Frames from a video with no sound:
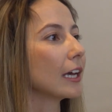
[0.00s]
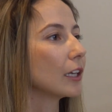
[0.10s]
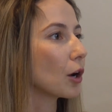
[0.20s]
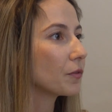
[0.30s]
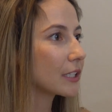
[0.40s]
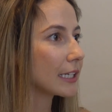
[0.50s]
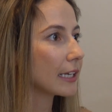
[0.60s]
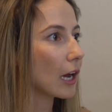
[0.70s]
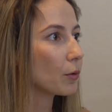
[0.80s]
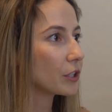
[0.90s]
And
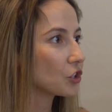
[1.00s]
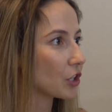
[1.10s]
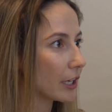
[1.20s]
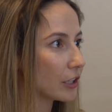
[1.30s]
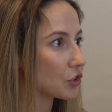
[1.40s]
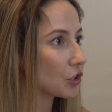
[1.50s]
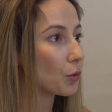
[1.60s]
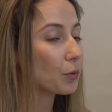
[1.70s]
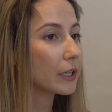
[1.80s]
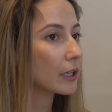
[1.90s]
obviously now we change.
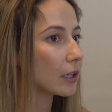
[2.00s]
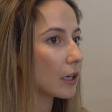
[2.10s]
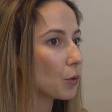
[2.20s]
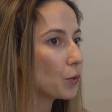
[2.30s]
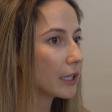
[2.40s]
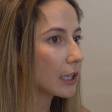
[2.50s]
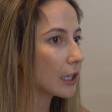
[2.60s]
So we